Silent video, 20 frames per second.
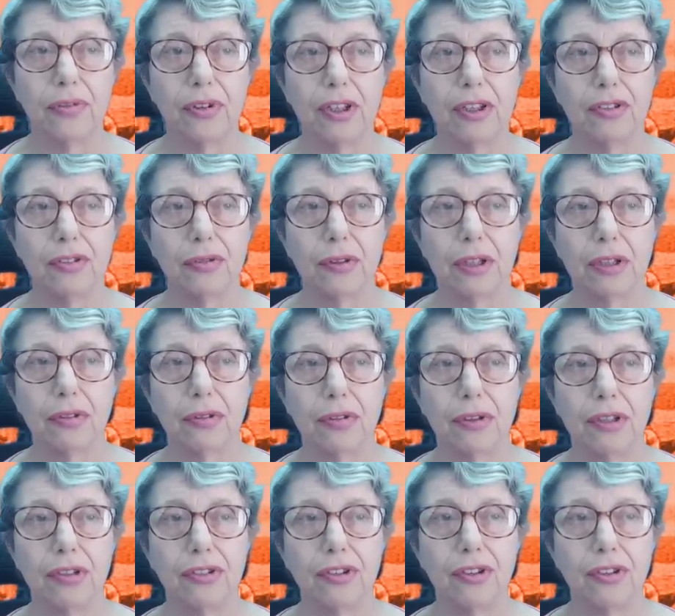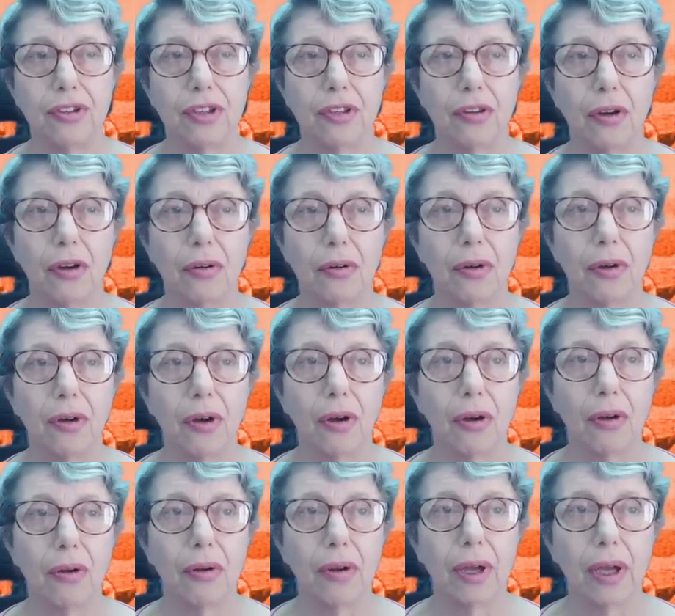visa increases in Hong
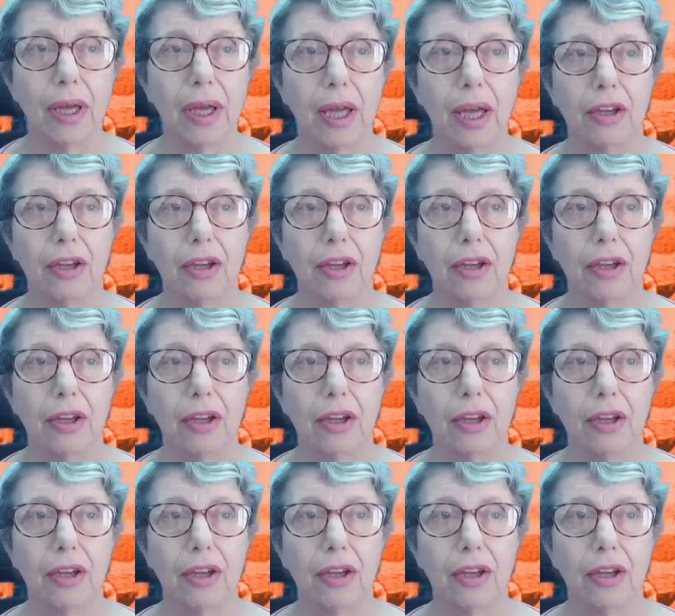Kong.